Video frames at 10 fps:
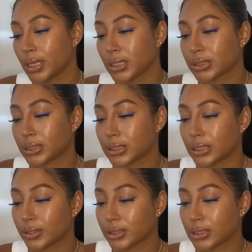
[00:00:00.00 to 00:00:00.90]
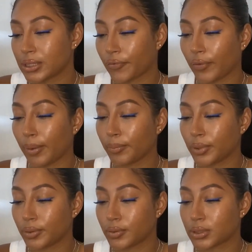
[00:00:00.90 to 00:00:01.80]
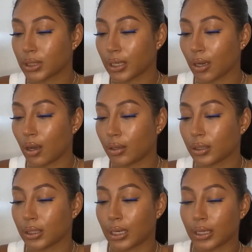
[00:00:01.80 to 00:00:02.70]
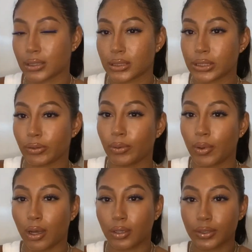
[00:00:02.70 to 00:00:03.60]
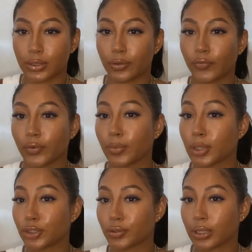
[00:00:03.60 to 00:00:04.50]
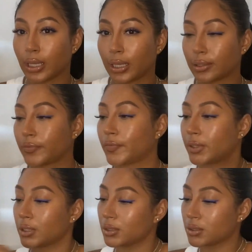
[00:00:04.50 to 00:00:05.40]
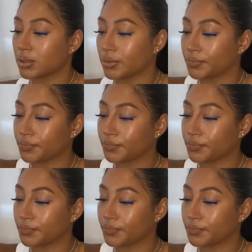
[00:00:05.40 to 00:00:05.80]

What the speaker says: It's the T.L.C Framboos Glycolic Night Serum, also from Drunk Elephant.